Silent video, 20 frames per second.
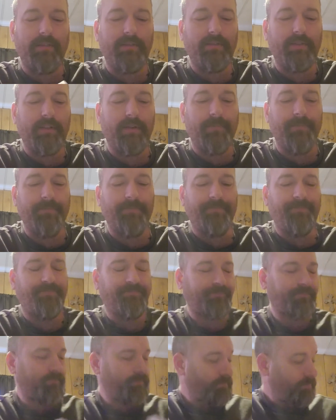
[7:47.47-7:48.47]
So,
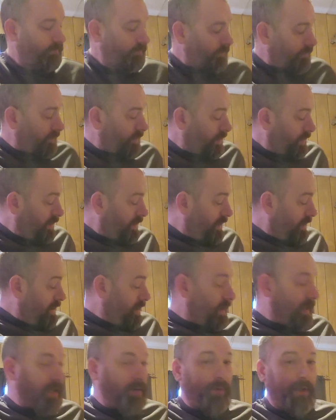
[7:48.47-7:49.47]

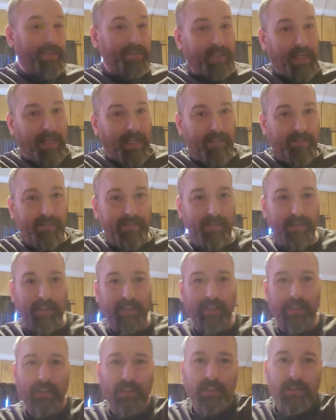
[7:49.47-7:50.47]
anyways, guys,
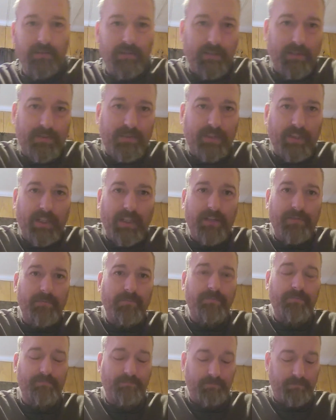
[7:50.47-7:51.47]
it's
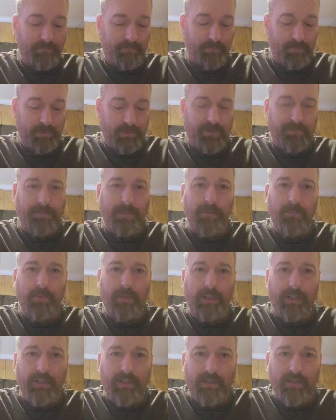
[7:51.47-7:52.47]
been
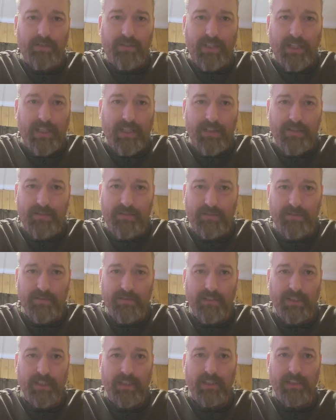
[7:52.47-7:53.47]
one of those days,
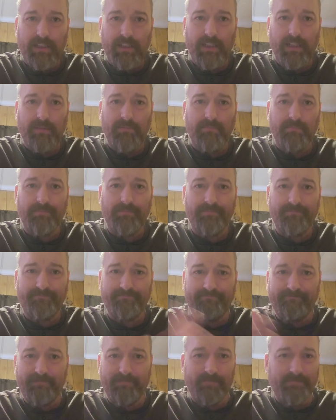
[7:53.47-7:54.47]
and
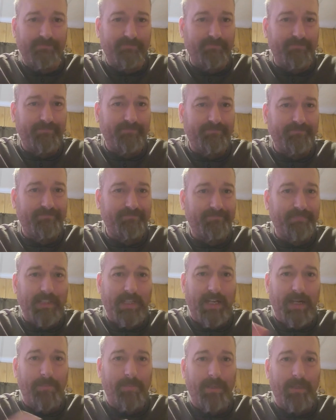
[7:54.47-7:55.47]

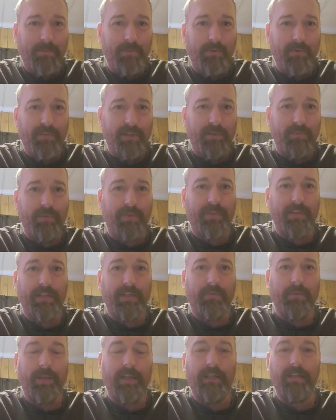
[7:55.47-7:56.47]
I'll be moving within
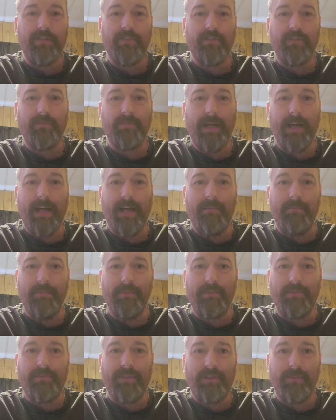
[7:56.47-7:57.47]
a week, so my
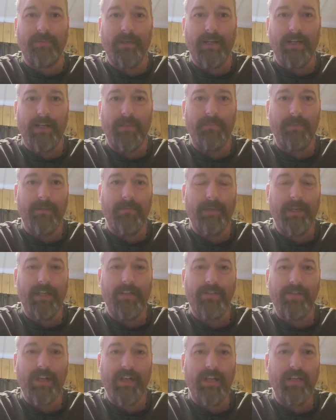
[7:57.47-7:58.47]
atmosphere behind me may
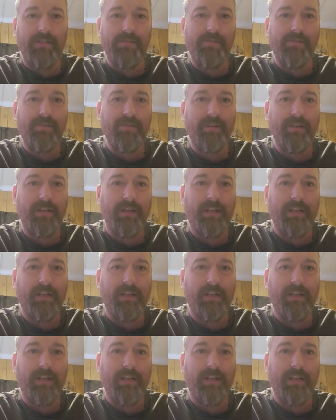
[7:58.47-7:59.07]
change.